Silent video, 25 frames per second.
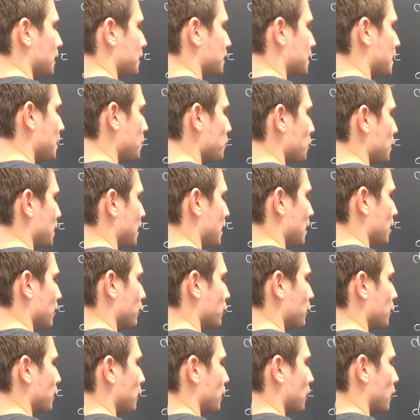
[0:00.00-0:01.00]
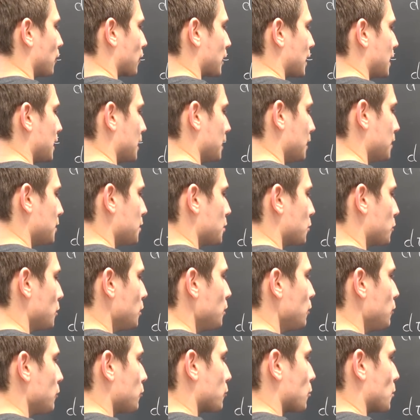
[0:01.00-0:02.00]
Then we have, okay,
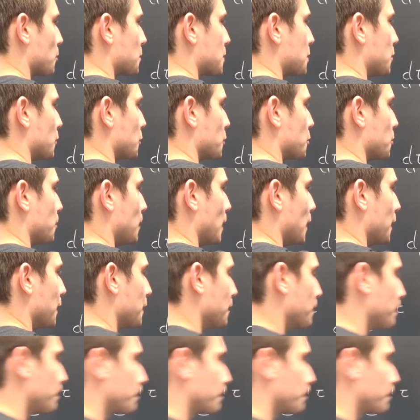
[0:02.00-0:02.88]
integral from zero to pi.